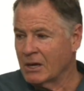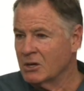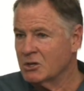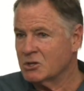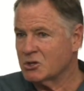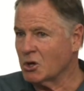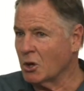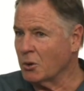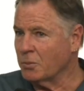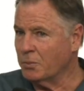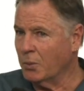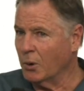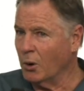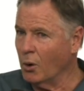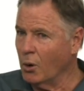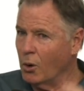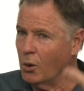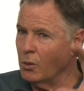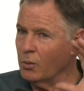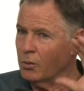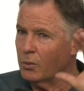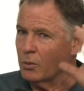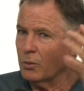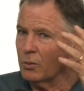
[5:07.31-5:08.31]
So
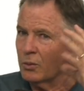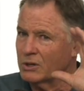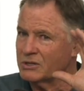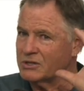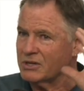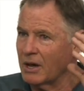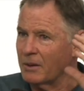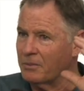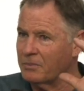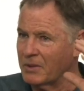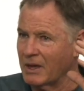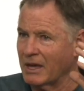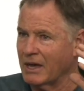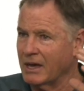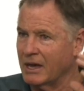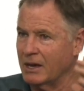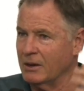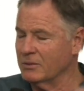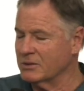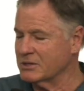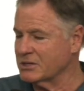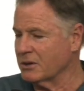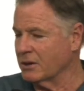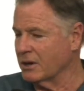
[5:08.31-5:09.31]
Paul was up there.
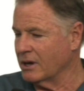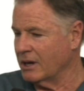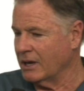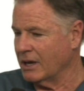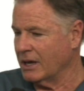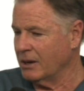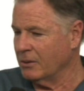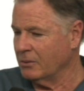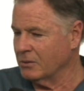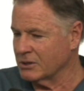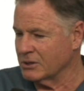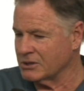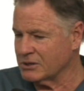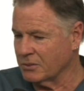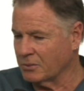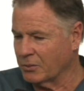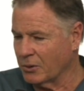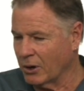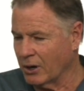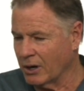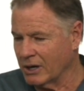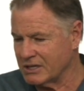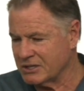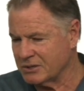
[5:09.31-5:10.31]
He was a, he was a
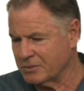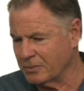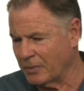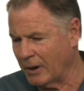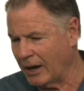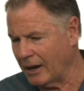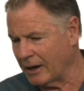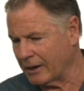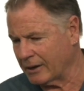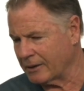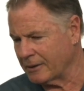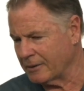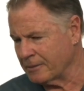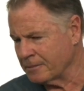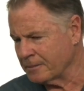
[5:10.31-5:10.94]
bright spark.